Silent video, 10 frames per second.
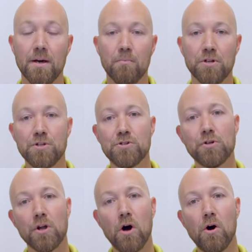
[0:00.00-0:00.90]
But you
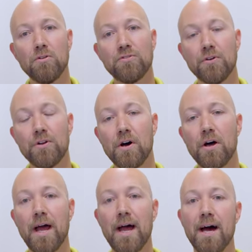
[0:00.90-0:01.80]
should also
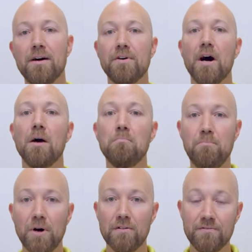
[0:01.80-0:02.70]
not have
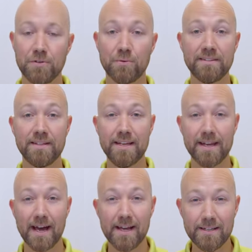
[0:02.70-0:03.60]
above
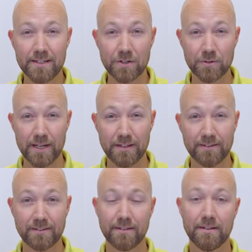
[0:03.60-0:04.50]
29
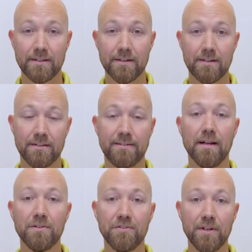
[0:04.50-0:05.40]
degrees
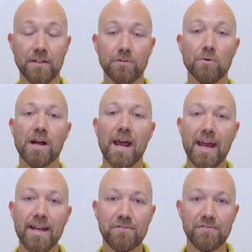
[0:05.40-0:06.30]
Celsius or
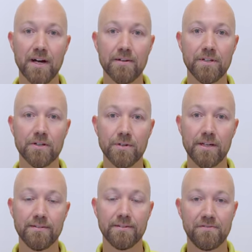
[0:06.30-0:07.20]
85
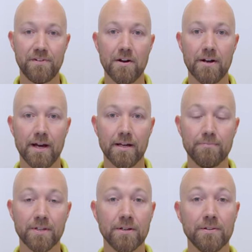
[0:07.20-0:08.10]
degrees Fahrenheit,
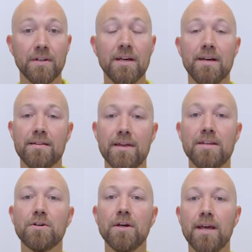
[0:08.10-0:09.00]
because
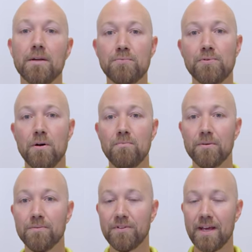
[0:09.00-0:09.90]
then you can get
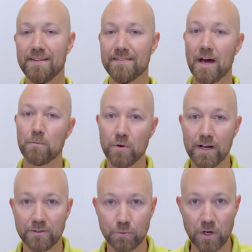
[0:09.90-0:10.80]
problems in that
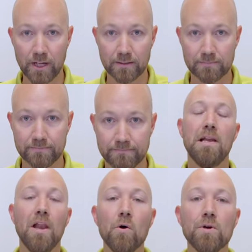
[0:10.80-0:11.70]
way as well.
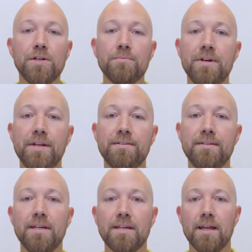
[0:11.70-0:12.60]
Low
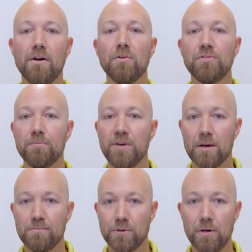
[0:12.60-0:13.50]
humidity can also be
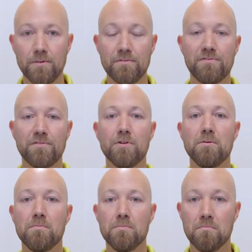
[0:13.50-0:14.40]
a problem
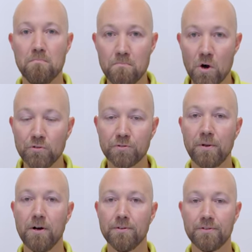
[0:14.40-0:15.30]
for most
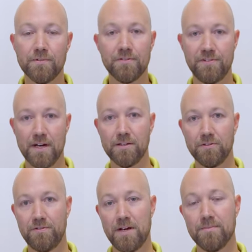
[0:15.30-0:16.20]
plants of the
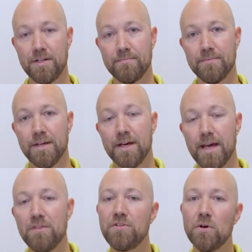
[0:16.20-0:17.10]
ficus family.
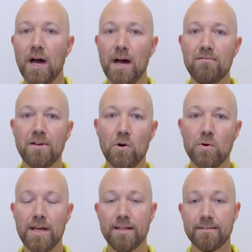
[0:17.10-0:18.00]
If you have low
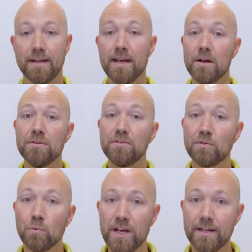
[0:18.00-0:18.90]
heat, and here in
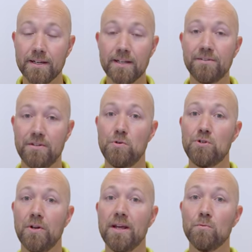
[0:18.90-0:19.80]
Sweden it's
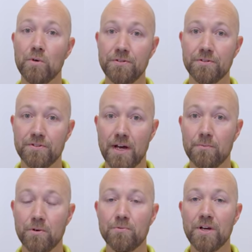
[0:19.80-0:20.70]
usually in
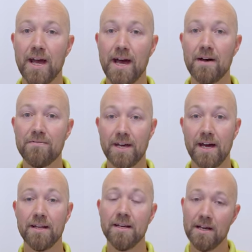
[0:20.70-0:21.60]
wintertime when we have
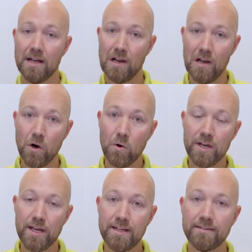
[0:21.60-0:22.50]
that low
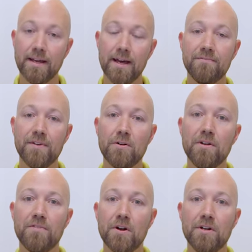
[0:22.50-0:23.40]
heat and
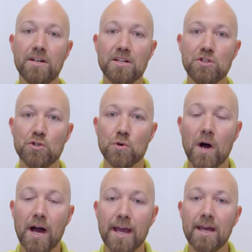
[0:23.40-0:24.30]
very, very
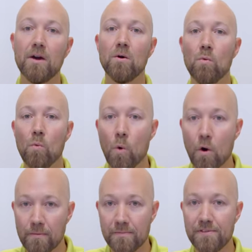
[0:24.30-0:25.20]
dry
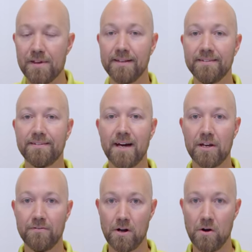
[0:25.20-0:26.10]
warmth
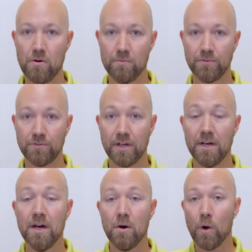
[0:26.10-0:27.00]
inside of our homes,
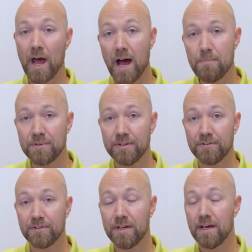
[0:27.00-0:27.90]
what
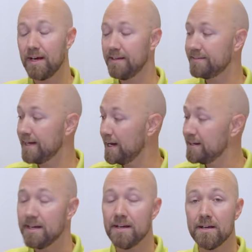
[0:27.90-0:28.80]
happens is
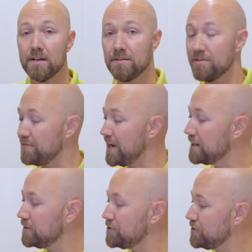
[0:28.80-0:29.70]
that the
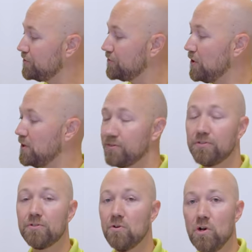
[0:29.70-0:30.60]
ficus just
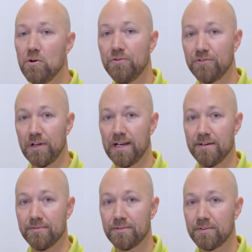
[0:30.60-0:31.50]
starts to lose the
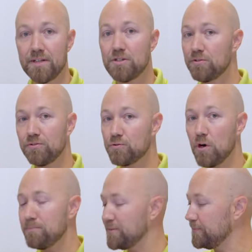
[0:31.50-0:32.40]
leaves. They just
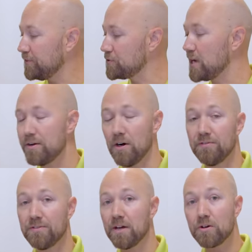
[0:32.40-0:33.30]
drop them straight
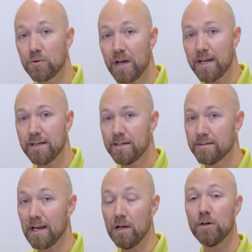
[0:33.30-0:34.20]
off. They're green,
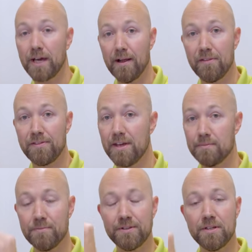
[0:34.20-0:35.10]
they look healthy,
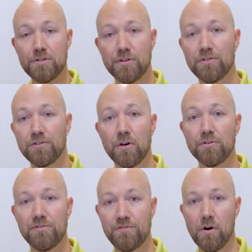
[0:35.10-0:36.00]
but they just
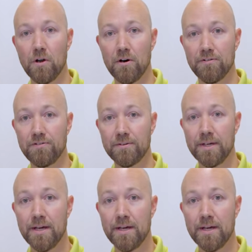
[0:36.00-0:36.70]
start to fall off.